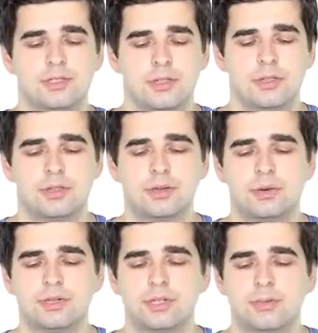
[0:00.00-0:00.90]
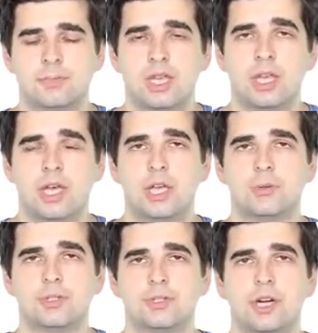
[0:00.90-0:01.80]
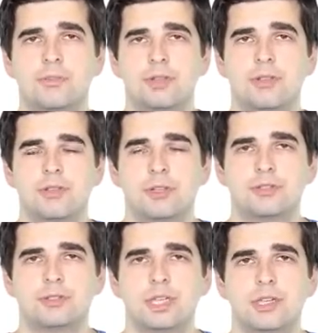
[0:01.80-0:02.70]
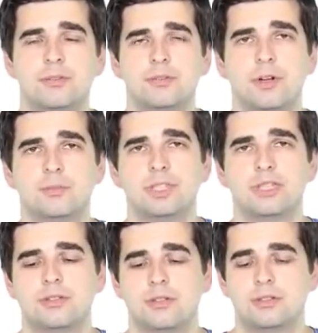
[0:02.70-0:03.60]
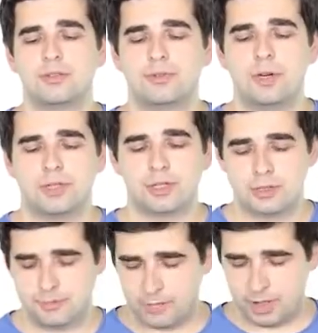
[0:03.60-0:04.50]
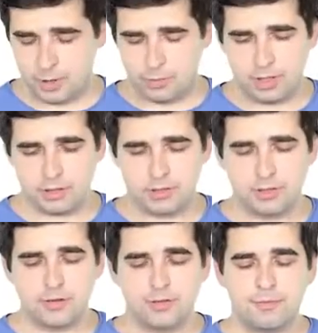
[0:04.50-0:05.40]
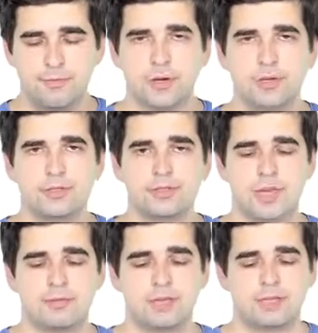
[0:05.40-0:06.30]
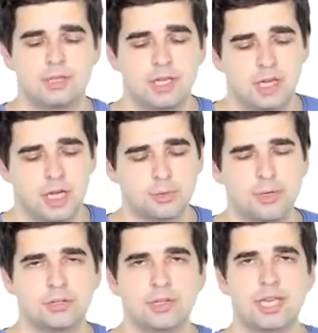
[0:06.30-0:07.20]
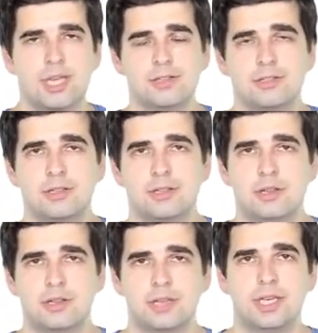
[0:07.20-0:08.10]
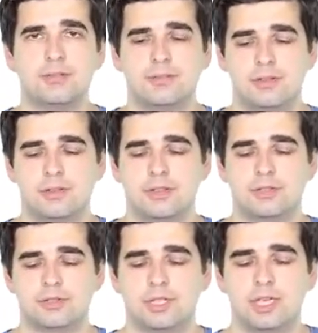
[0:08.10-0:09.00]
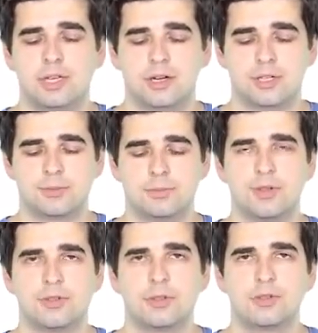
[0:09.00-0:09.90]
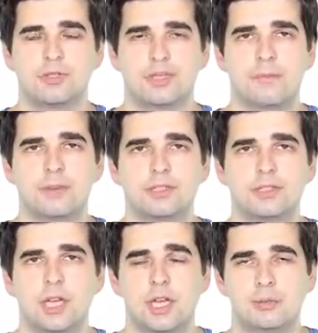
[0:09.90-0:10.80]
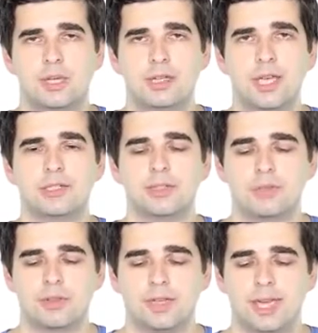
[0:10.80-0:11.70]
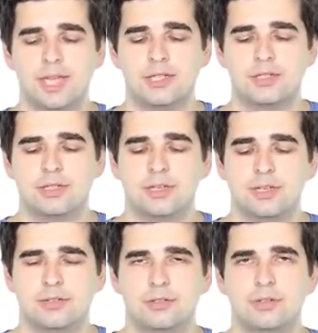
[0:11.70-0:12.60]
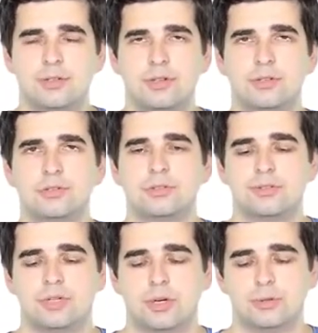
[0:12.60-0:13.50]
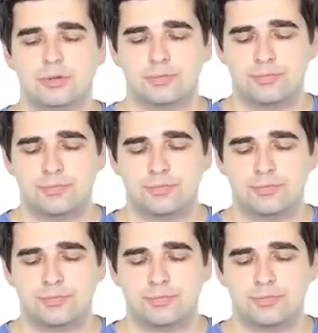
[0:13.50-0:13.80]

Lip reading: in the order, and we start building the tree from just the root vertex. We consider the first suffix, and we create a leaf in the tree corresponding to the suffix, and we connect it with edge to the root node.